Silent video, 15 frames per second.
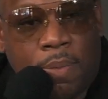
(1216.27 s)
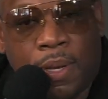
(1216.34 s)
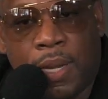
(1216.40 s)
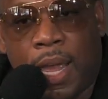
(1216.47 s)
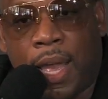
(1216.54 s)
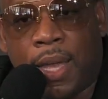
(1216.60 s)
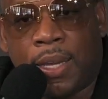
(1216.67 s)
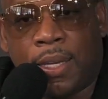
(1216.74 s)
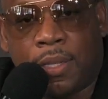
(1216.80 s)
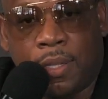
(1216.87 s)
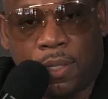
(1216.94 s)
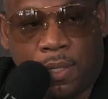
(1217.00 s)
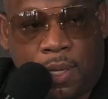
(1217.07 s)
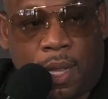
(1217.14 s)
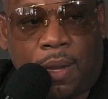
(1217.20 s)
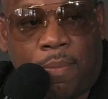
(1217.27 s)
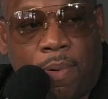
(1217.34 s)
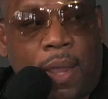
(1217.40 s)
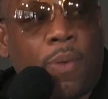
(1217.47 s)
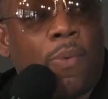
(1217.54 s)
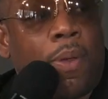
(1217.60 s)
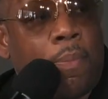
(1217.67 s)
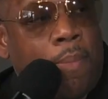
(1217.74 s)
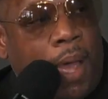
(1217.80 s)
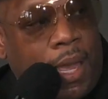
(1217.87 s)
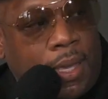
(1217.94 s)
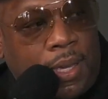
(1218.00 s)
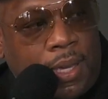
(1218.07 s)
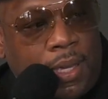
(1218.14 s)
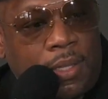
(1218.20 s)
But now I get to celebrate with
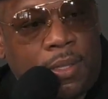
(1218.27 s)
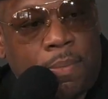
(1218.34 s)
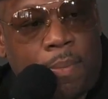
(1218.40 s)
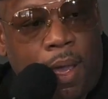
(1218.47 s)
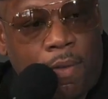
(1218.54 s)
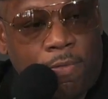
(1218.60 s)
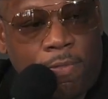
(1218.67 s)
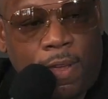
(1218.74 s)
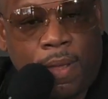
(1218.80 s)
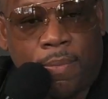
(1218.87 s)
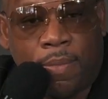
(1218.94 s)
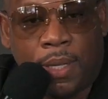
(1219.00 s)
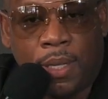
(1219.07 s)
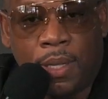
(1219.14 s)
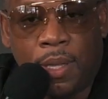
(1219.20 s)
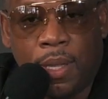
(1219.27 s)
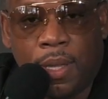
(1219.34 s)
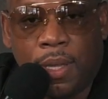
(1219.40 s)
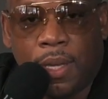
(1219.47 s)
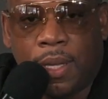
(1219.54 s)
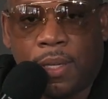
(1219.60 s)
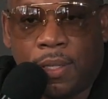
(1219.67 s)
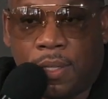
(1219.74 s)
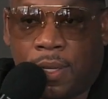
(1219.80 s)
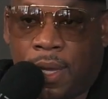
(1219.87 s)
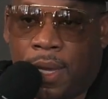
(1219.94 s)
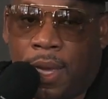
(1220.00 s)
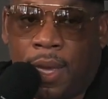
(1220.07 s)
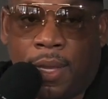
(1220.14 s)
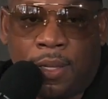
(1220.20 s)
my kids and my family and to
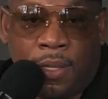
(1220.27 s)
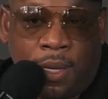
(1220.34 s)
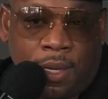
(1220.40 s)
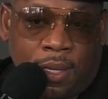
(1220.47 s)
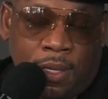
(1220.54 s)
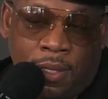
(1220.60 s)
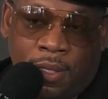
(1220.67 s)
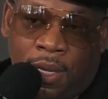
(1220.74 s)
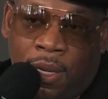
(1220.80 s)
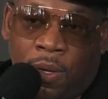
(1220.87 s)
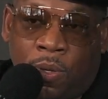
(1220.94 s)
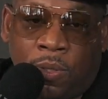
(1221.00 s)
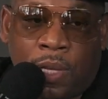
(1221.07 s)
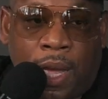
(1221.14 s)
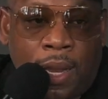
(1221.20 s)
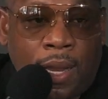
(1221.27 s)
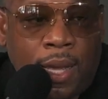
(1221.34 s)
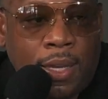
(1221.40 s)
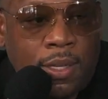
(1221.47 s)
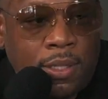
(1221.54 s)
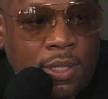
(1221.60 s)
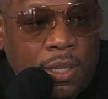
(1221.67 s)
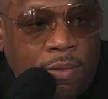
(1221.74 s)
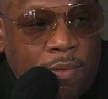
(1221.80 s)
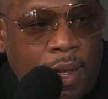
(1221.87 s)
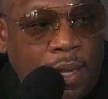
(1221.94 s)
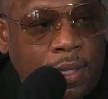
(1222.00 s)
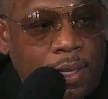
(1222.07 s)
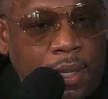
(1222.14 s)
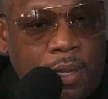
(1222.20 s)
say, hey, there goes our legacy
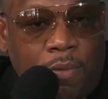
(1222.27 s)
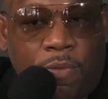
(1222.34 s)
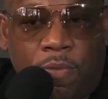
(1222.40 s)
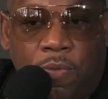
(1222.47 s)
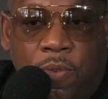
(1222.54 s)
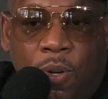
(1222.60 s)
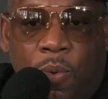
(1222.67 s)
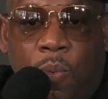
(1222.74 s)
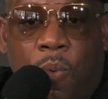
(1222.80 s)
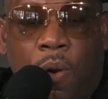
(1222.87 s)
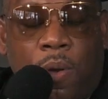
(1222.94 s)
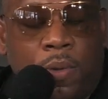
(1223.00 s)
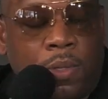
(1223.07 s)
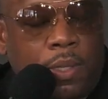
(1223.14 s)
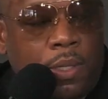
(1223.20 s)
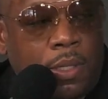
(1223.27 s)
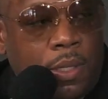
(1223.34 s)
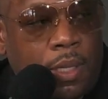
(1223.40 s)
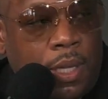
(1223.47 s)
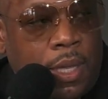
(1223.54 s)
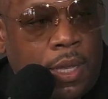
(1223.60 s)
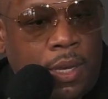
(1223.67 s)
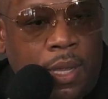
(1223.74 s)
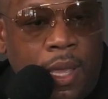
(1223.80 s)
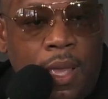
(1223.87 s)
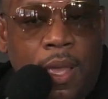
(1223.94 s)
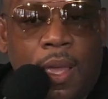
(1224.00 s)
right there for the world to see.